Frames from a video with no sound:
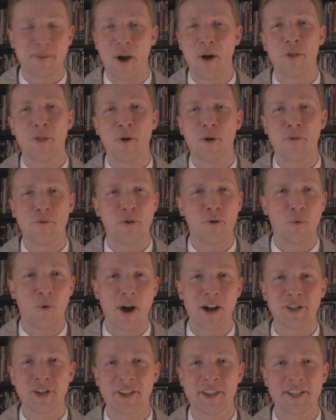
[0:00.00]
Although if you're
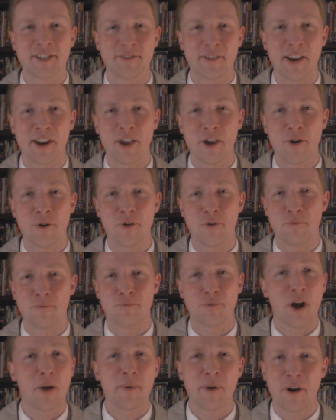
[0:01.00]
watching this video, you've
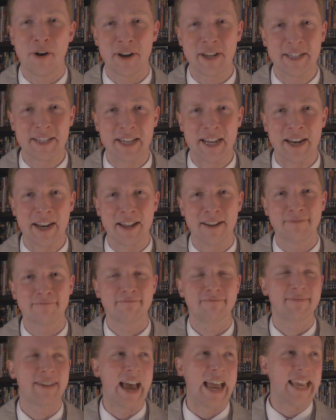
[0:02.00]
probably already seen it.
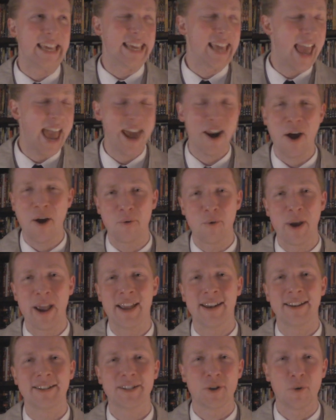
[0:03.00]
I cannot
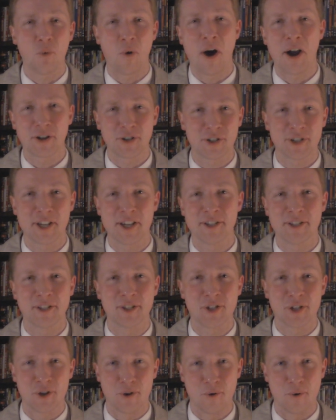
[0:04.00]
wait to watch season
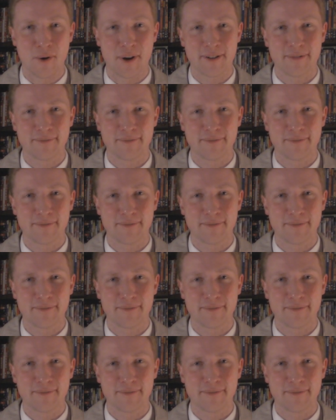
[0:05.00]
2.